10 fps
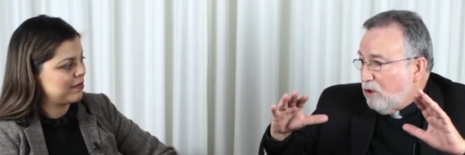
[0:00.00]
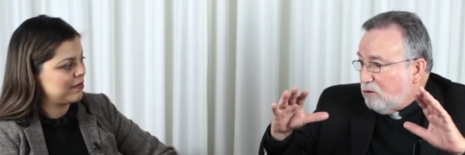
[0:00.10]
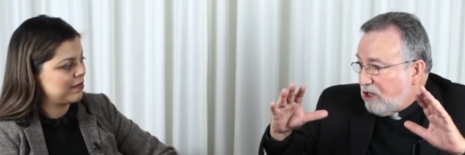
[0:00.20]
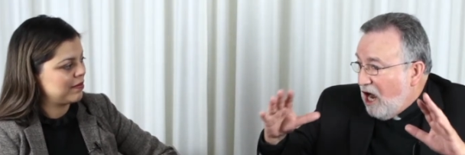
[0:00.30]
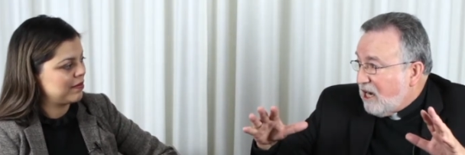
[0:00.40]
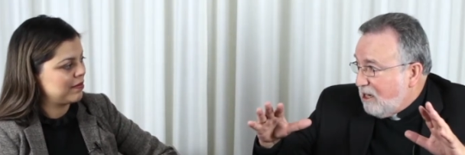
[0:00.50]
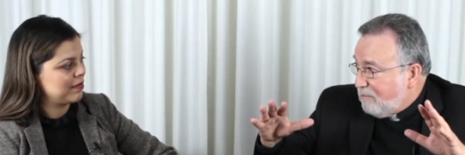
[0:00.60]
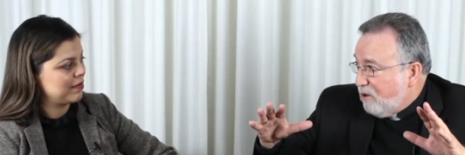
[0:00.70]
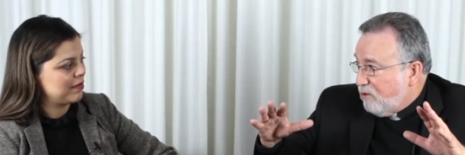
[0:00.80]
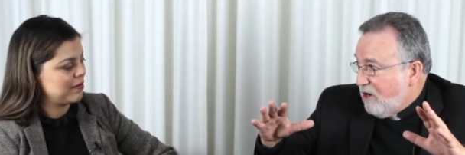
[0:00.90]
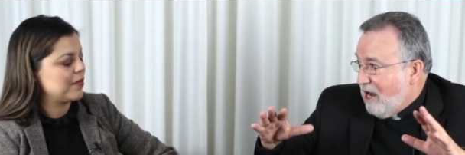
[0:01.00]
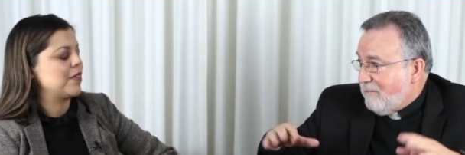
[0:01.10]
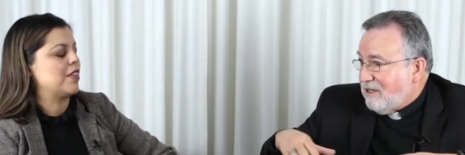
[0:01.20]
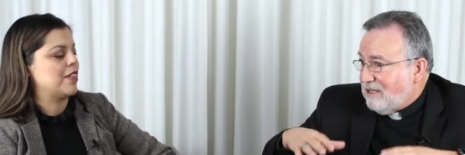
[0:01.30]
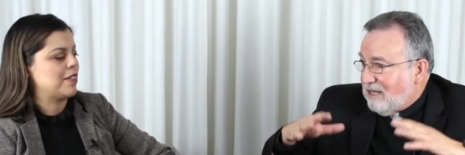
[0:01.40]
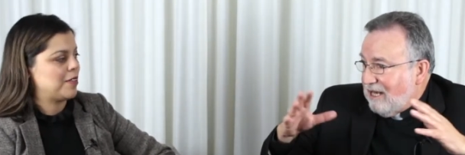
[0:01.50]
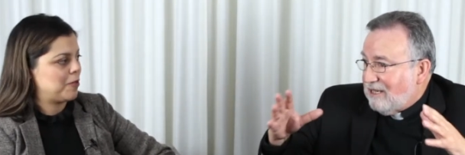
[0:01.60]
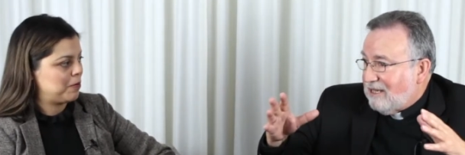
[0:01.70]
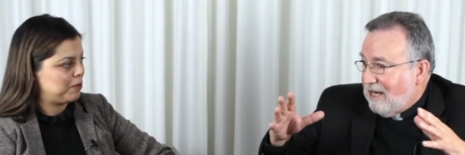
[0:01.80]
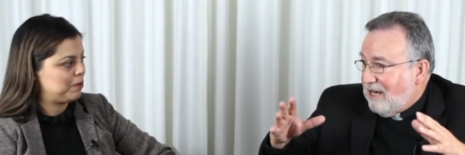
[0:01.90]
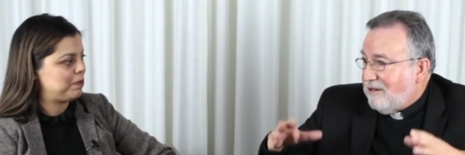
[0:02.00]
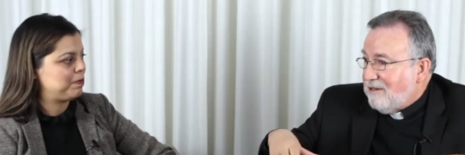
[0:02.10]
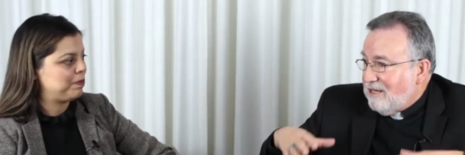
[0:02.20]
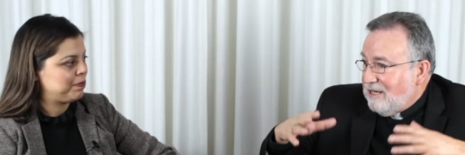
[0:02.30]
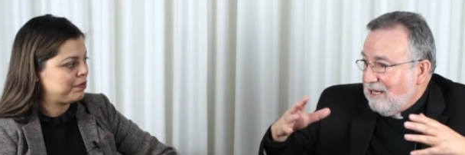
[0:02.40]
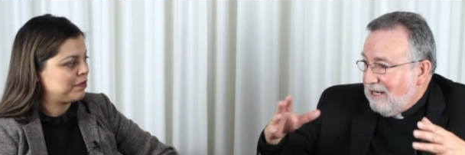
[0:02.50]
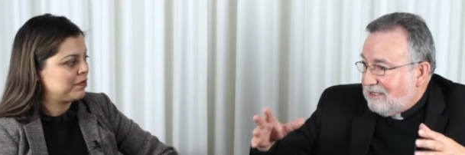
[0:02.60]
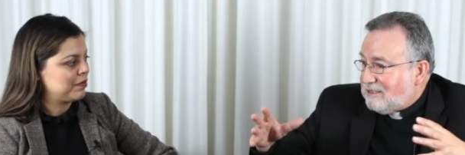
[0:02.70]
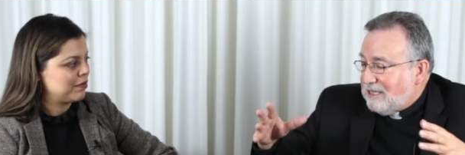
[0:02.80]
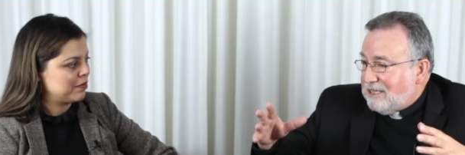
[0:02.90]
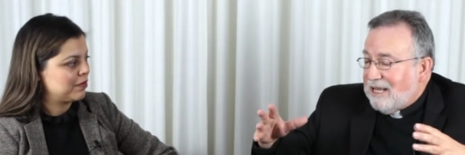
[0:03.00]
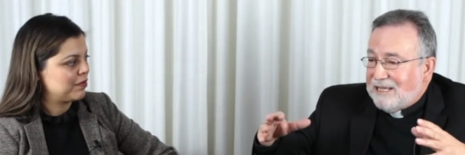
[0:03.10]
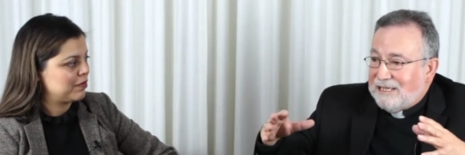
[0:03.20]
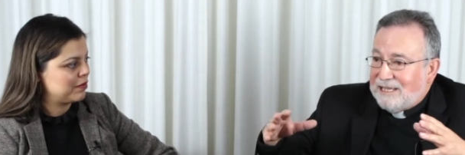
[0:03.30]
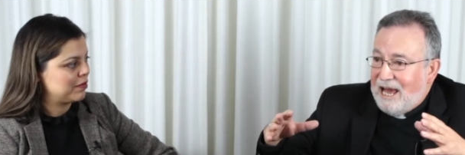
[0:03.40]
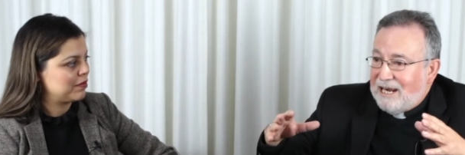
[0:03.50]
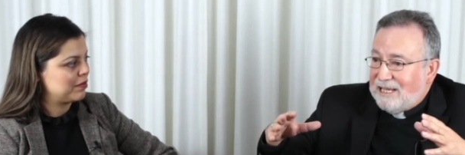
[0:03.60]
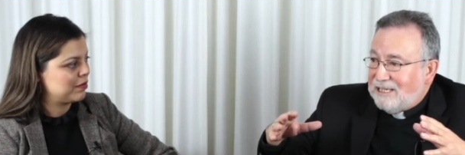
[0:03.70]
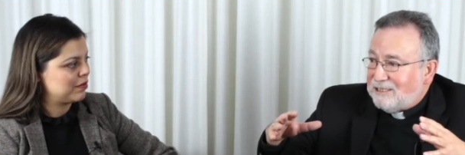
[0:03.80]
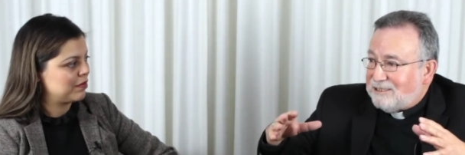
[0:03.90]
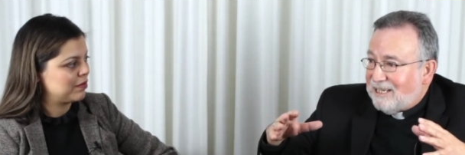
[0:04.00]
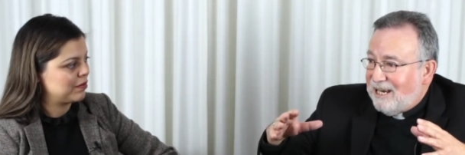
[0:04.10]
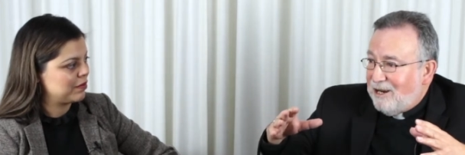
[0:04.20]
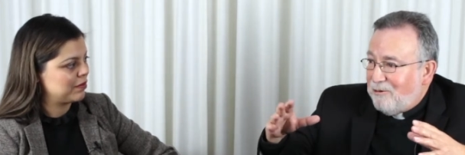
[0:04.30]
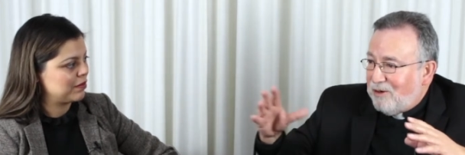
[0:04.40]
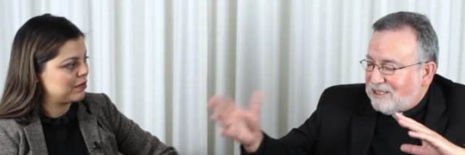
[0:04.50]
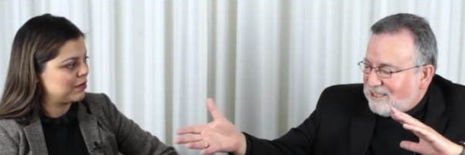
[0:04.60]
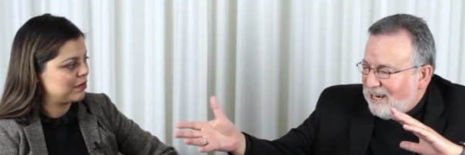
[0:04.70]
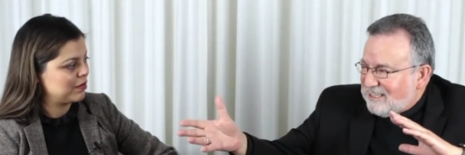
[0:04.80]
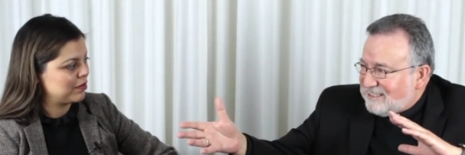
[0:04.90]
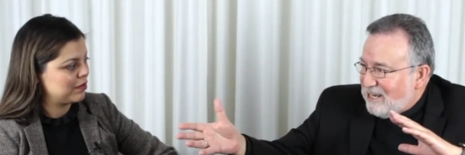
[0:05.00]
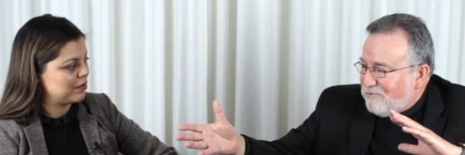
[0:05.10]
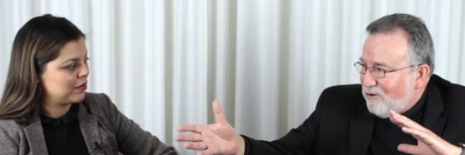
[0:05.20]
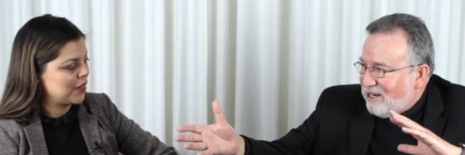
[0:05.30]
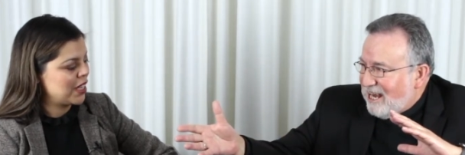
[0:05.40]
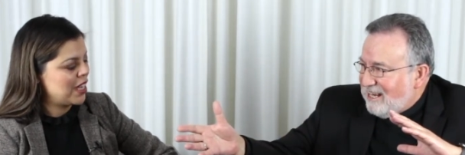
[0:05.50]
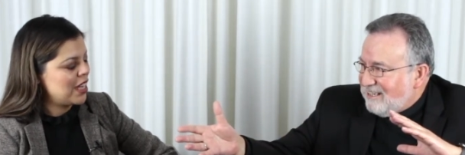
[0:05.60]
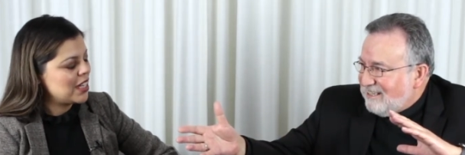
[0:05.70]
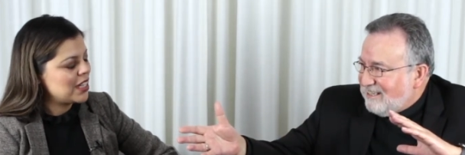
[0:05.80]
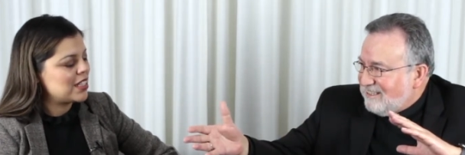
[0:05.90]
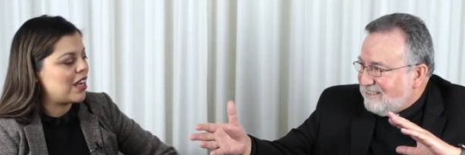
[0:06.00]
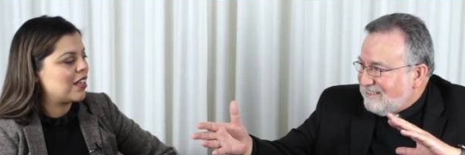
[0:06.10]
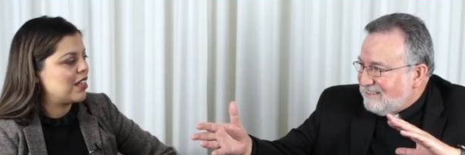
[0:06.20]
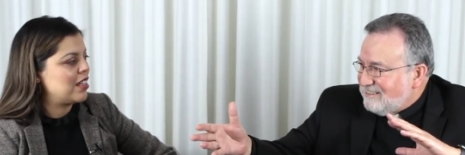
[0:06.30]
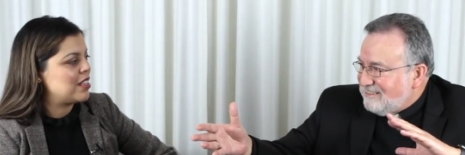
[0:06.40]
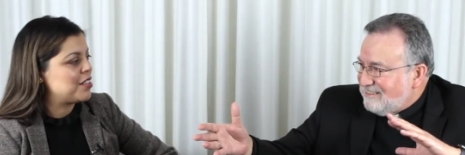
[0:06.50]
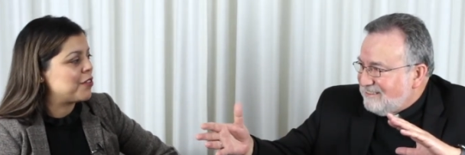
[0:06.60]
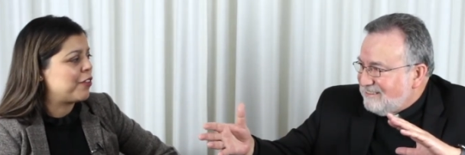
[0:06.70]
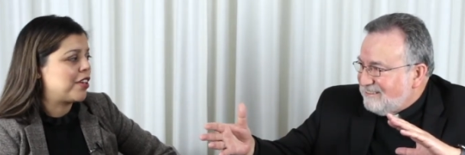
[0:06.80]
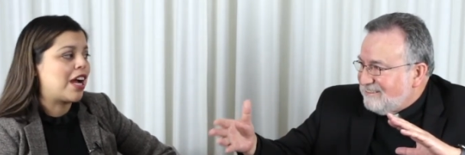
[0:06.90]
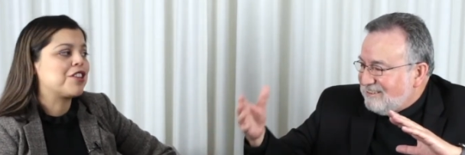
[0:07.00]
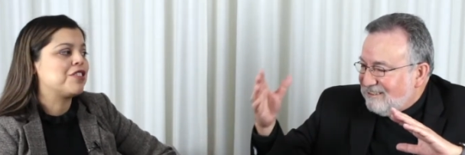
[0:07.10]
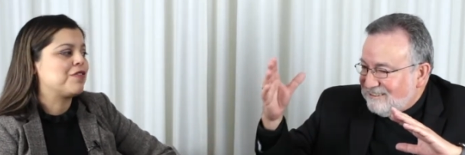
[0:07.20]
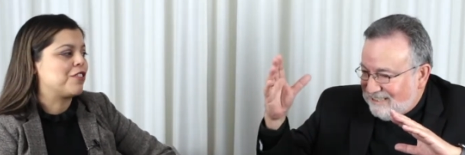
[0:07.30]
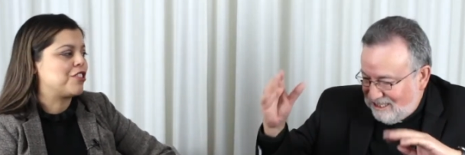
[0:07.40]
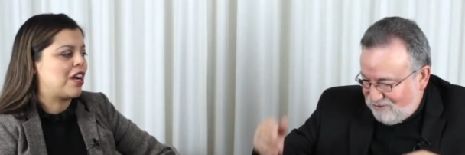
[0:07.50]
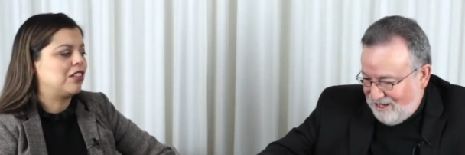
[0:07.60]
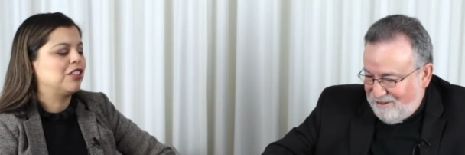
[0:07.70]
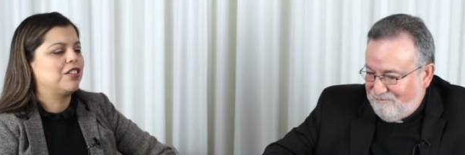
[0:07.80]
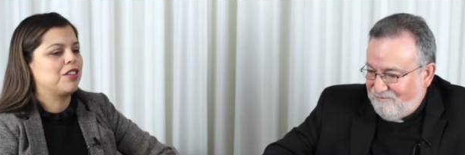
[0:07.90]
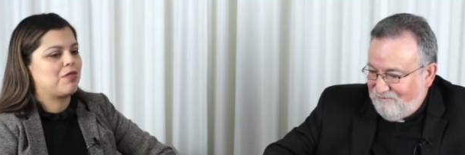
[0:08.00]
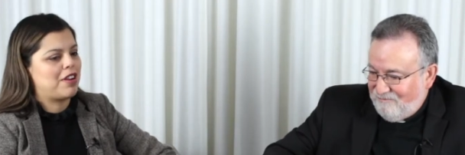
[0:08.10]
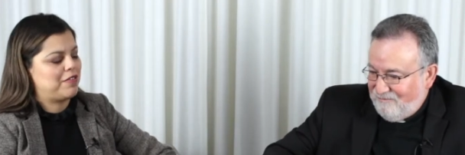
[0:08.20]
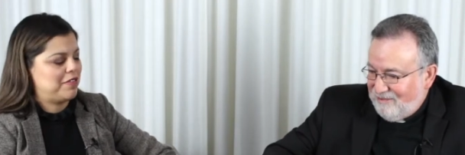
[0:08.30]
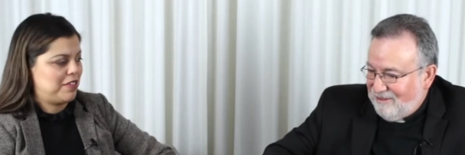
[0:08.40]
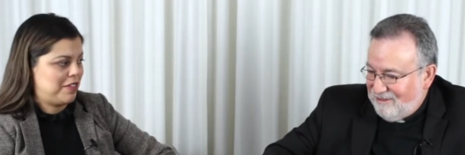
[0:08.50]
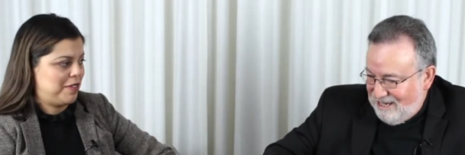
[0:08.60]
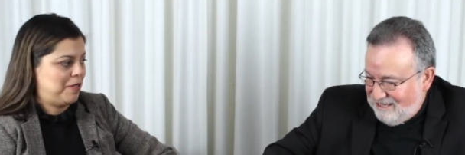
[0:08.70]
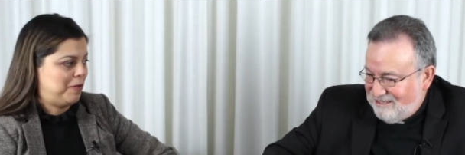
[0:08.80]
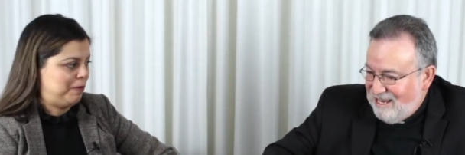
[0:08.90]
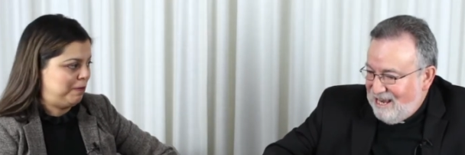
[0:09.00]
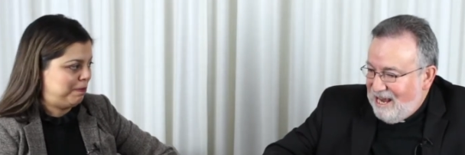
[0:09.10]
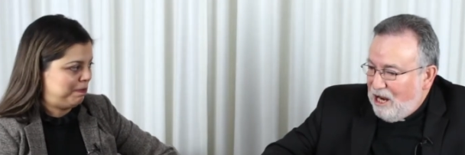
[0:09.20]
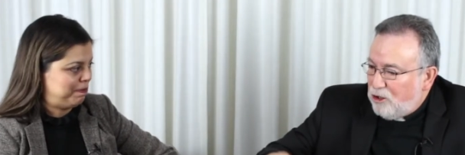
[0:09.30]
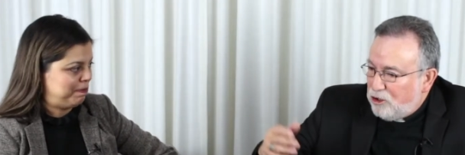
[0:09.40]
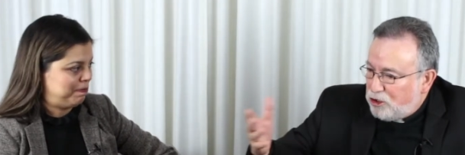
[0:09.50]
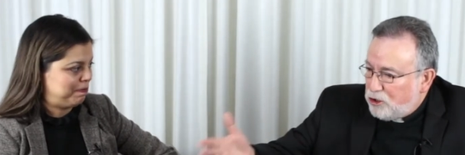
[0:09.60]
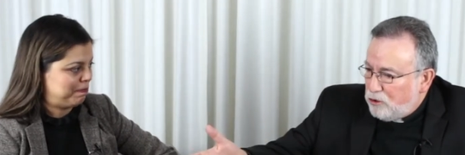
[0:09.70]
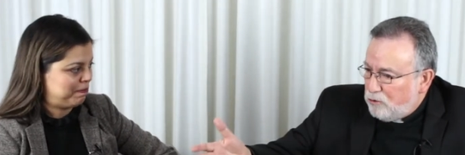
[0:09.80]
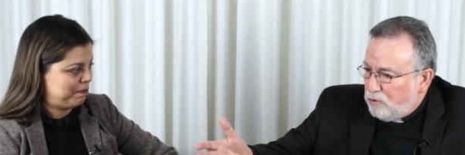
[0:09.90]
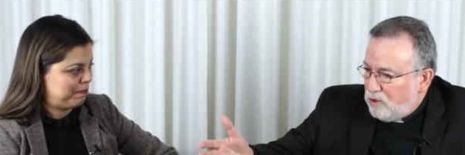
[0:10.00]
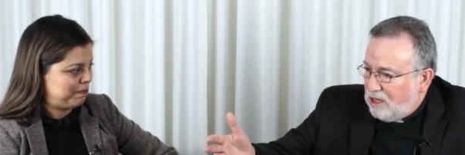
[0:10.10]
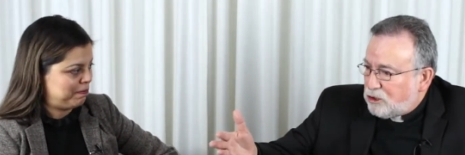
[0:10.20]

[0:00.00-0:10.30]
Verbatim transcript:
Speaker 1: whole DACA program, and and uh, let's see, and that is uh, what does DACA stand for again?
Speaker 2: DACA is Deferred Action for That's Childhood right. Arrivals.
Speaker 1: That. Could you uh,